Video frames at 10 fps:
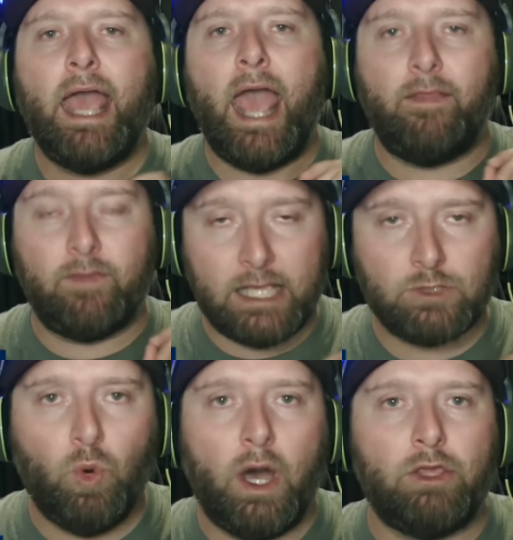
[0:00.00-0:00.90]
And
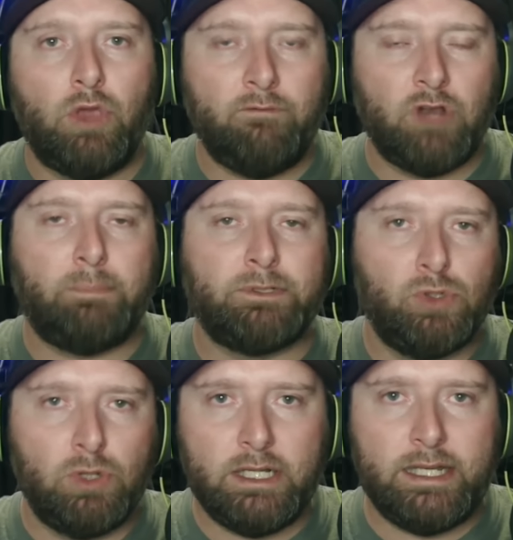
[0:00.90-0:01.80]
guess what? You have an
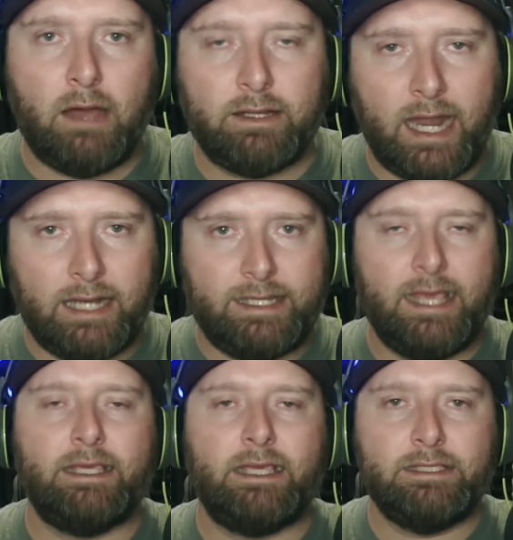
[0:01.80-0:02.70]
opportunity now to kind of
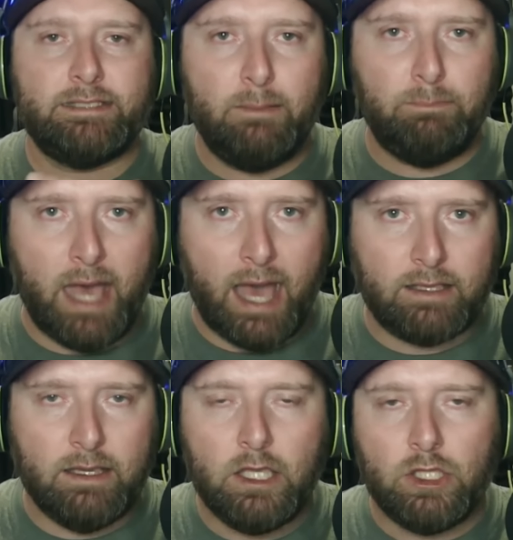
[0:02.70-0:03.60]
take a step
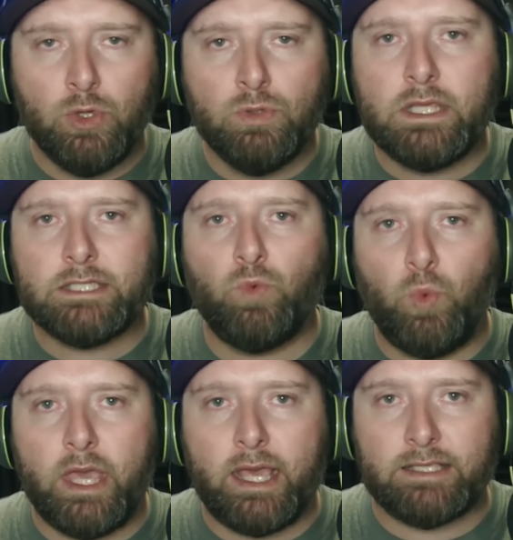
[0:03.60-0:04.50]
back, use this
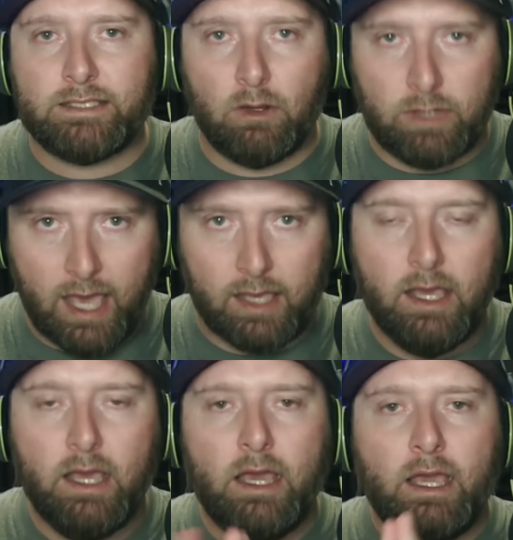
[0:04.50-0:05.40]
week and say, okay,
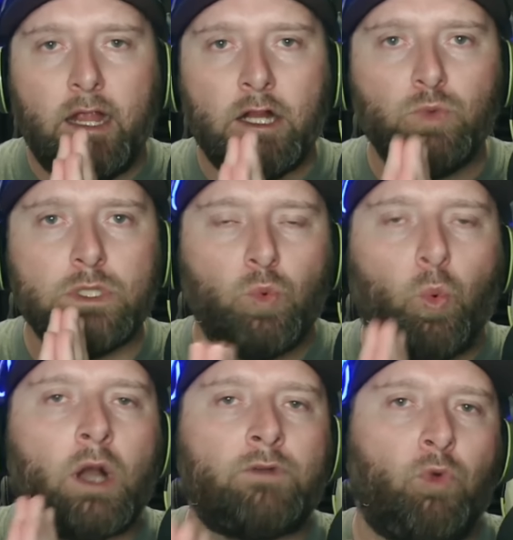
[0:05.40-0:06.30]
here's what's
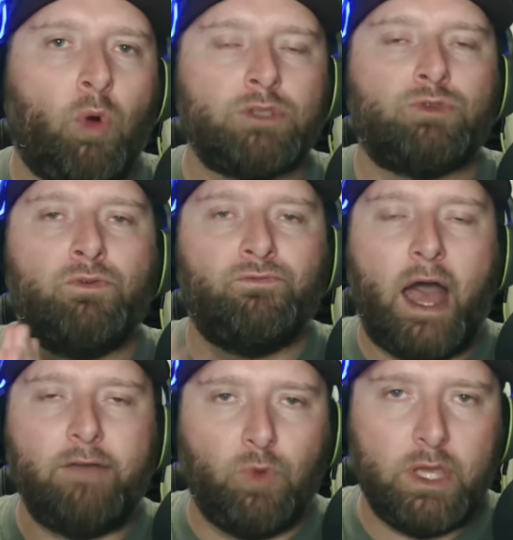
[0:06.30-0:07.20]
worked for us through
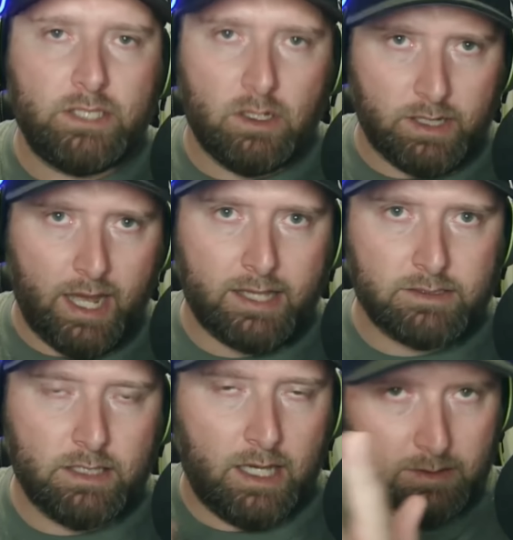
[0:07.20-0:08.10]
five weeks here,
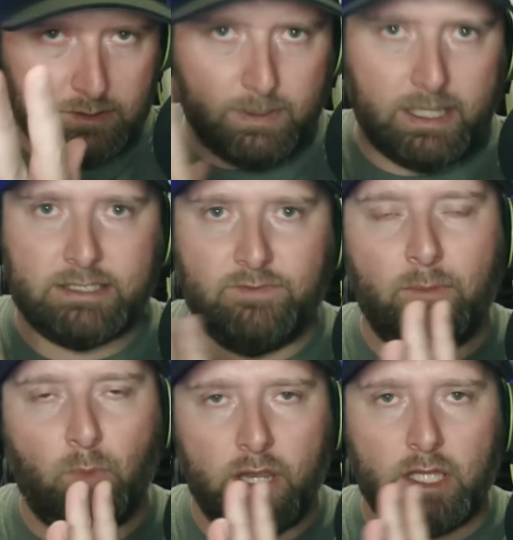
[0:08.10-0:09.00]
guys. Uh, speaking as if
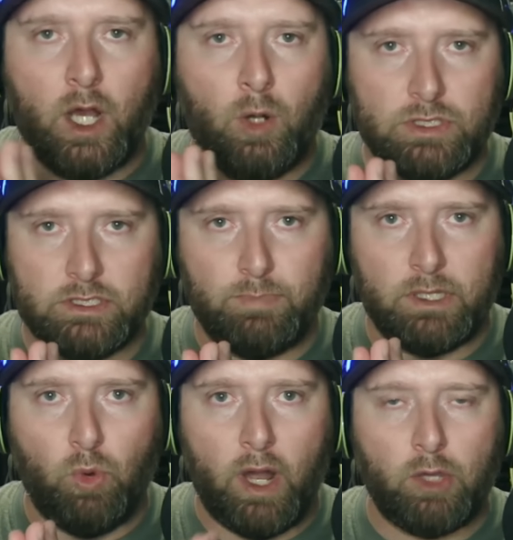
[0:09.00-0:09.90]
I'm one of the coaches at
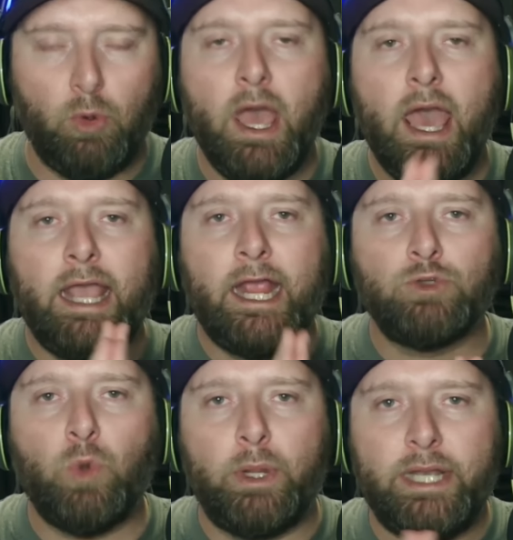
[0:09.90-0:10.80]
BYU,
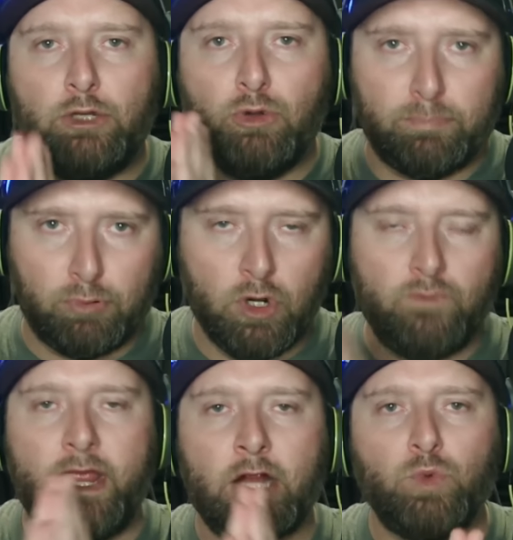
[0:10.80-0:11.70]
here's what we need to
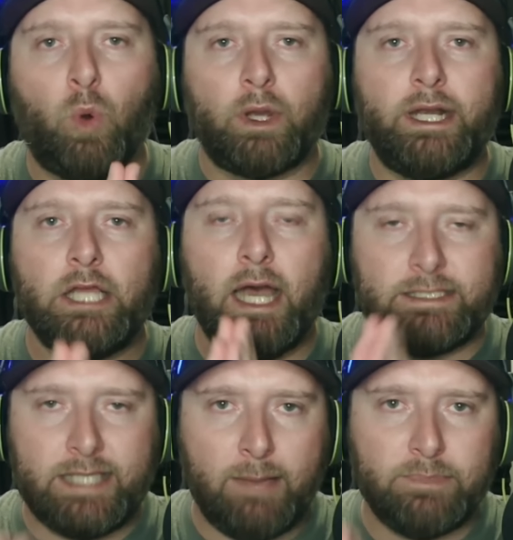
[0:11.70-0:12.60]
improve, and here's what we're going to
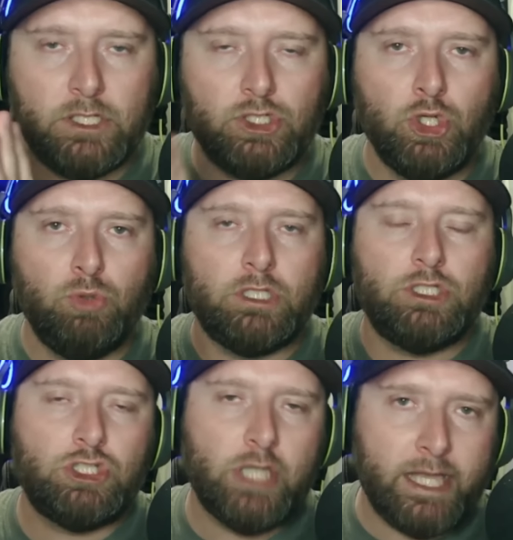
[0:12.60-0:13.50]
attempt to do to
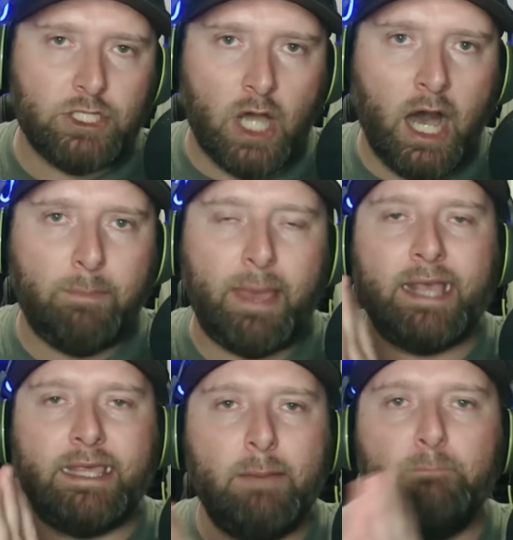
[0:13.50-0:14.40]
change up
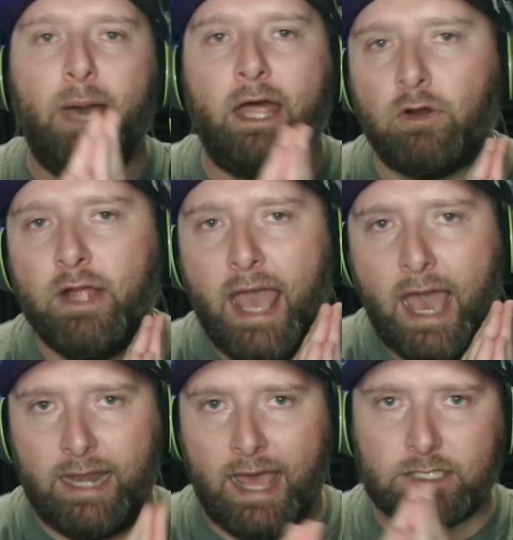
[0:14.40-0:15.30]
and get better
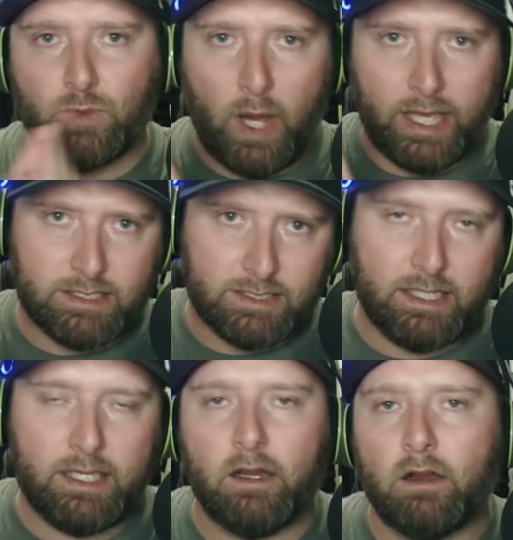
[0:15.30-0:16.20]
at X, Y, and
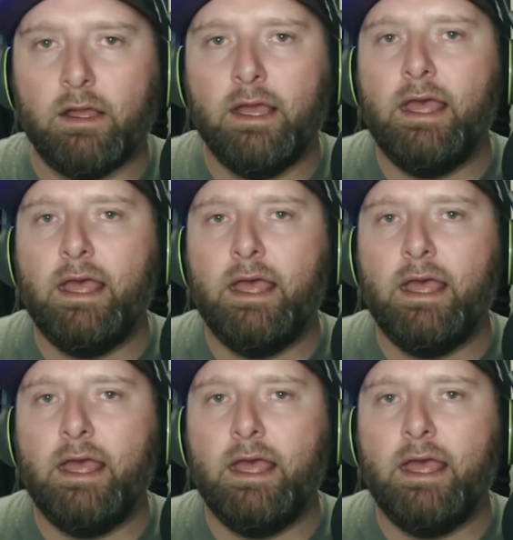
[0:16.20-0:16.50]
Z here.